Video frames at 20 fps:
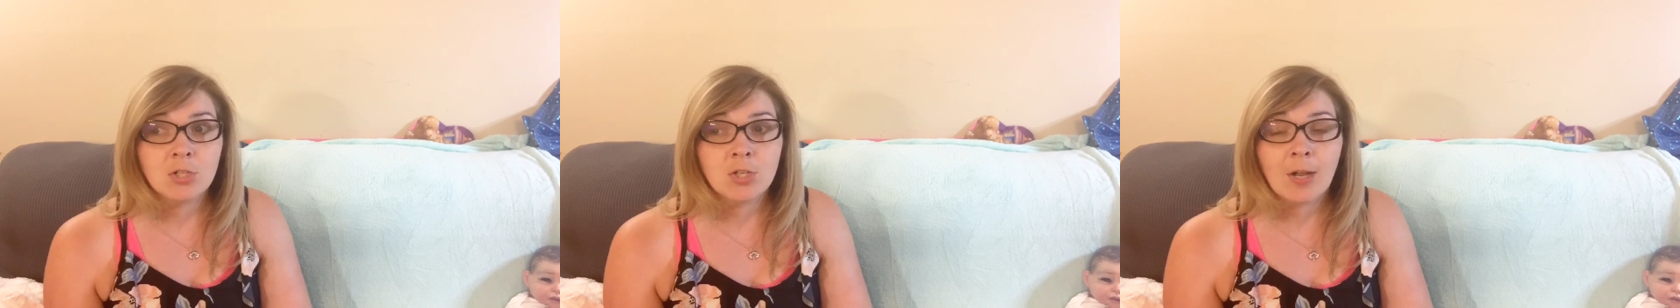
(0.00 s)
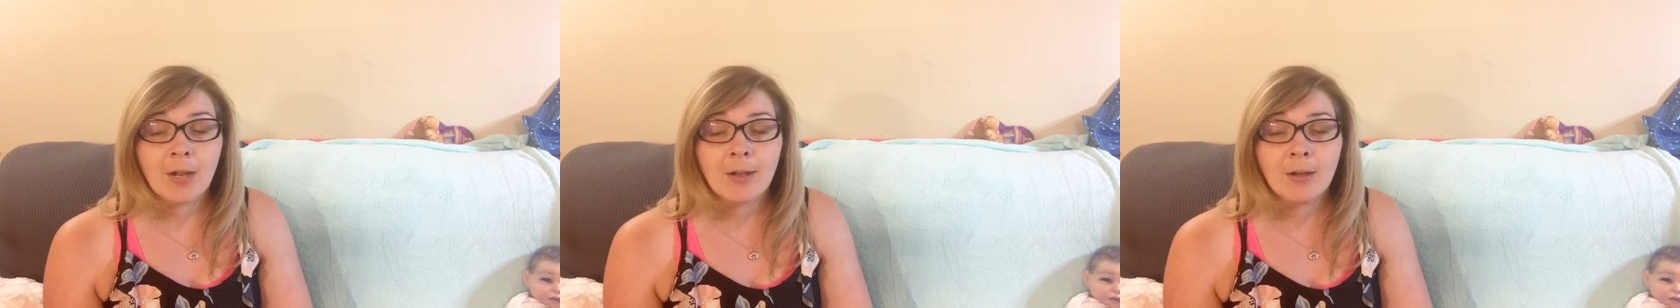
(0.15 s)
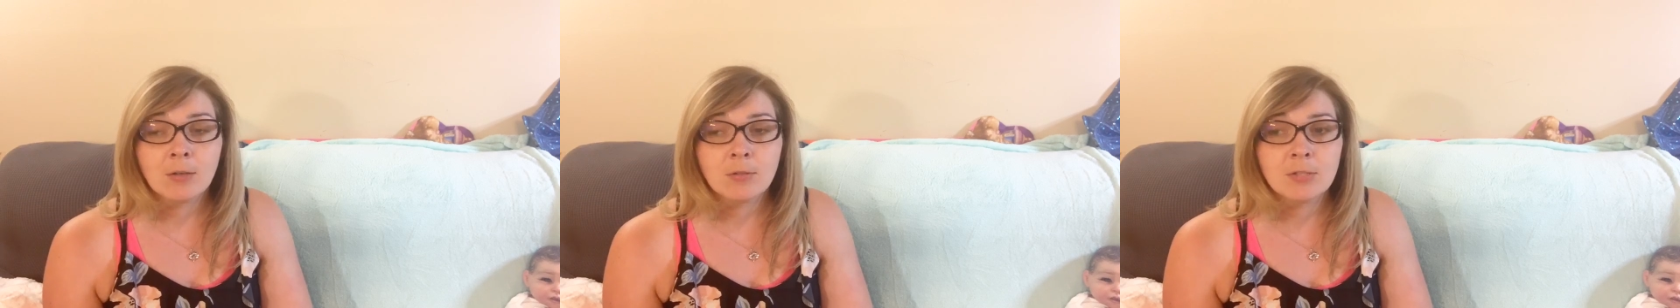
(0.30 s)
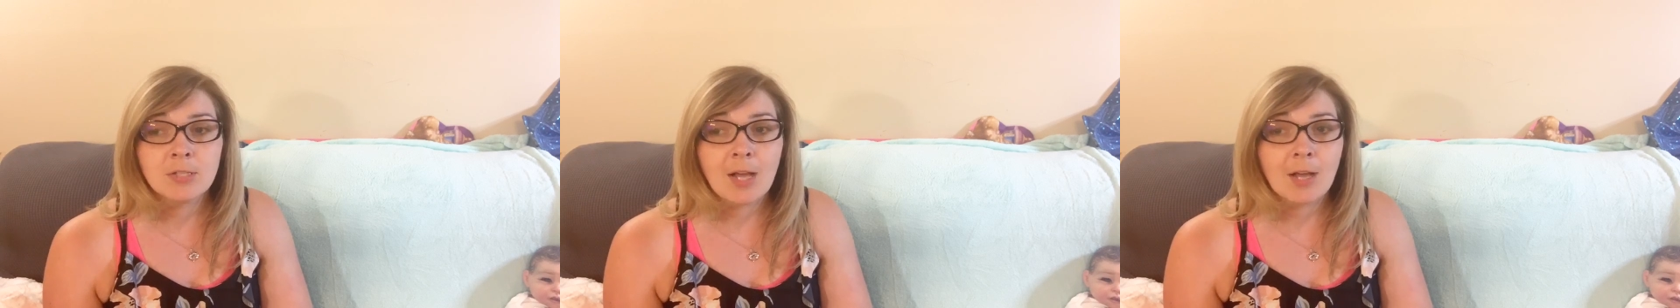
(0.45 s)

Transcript: check out